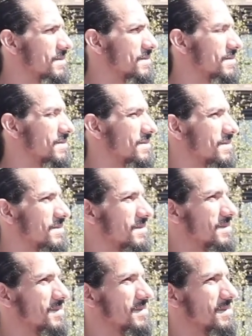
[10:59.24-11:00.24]

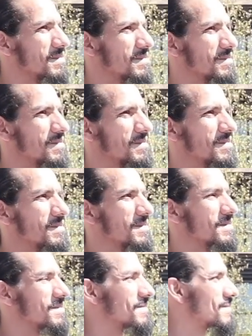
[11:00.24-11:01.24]

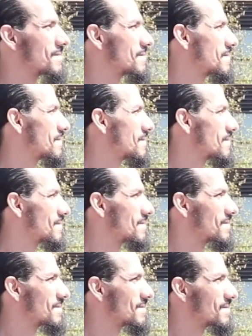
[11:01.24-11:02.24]

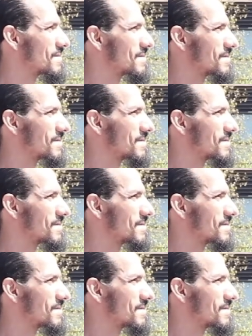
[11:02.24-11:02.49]
This person isn't speaking.